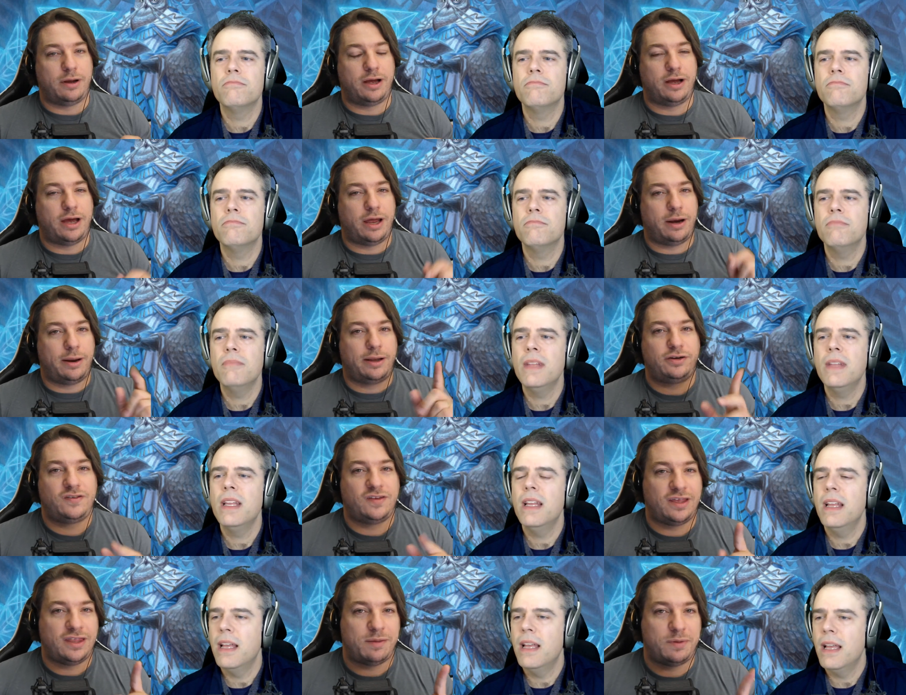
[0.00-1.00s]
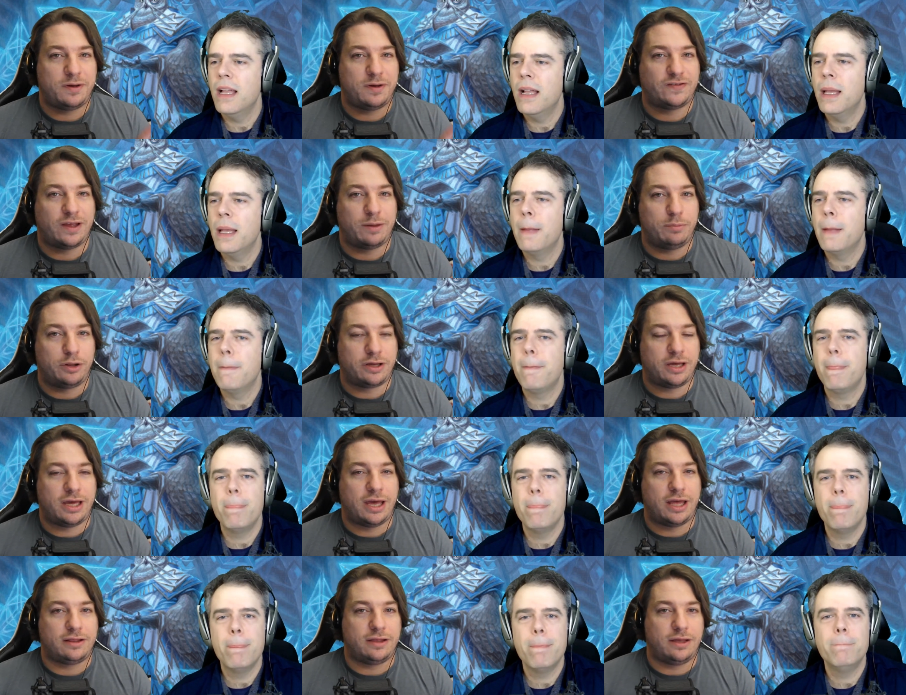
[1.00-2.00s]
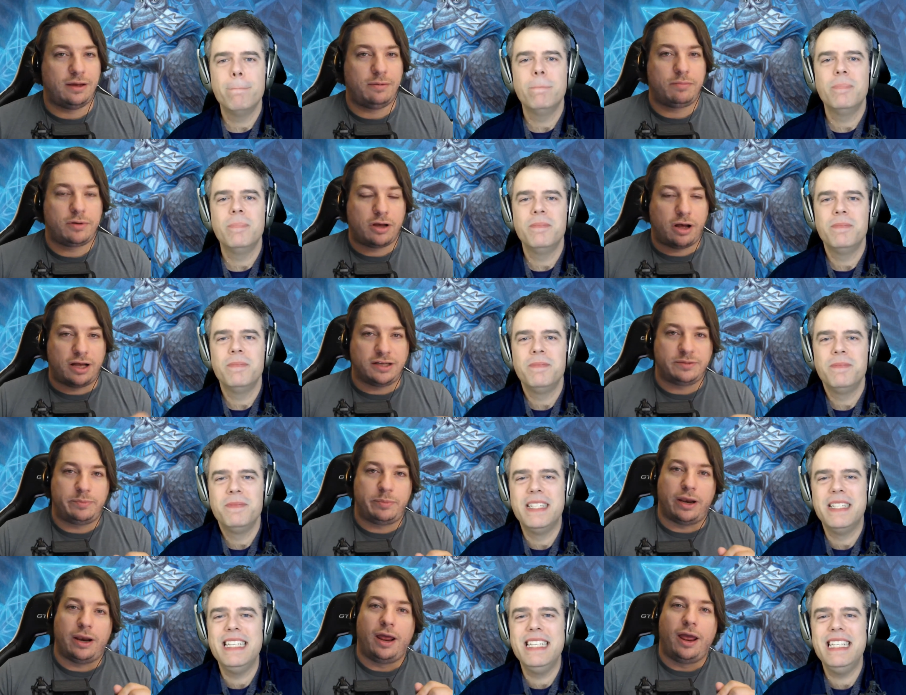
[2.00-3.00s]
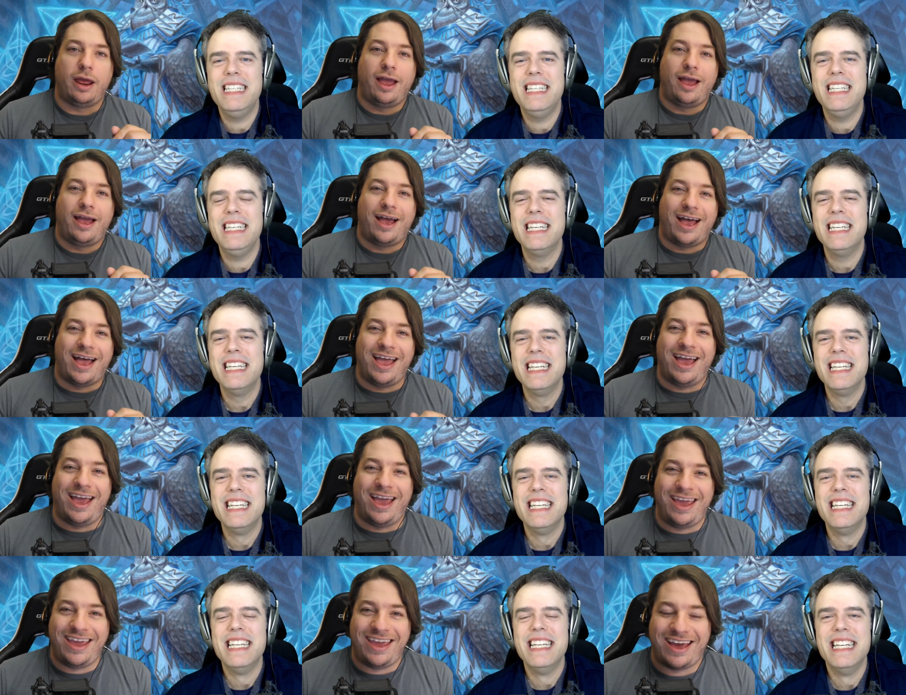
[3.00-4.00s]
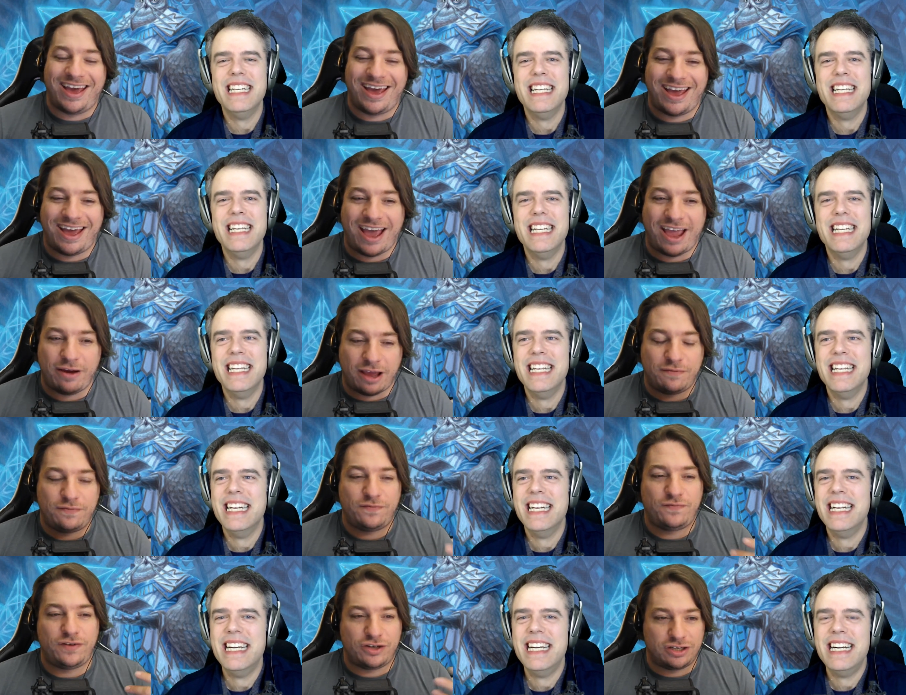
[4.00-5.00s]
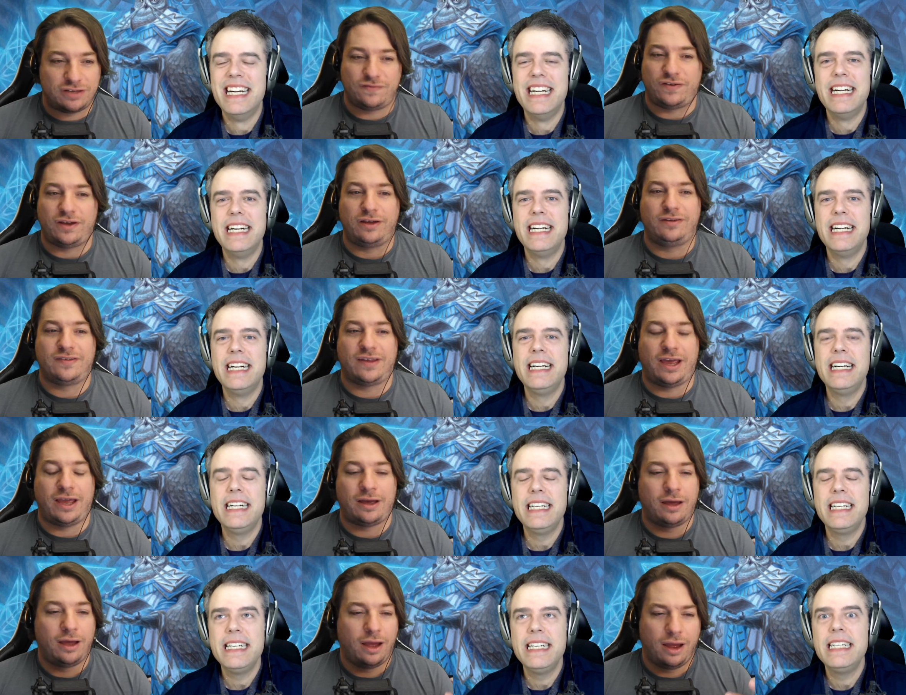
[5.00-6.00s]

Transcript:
Speaker 1: not. I'm not just saying that because I'm looking at the cost, but I, uh, I, I, it just feels like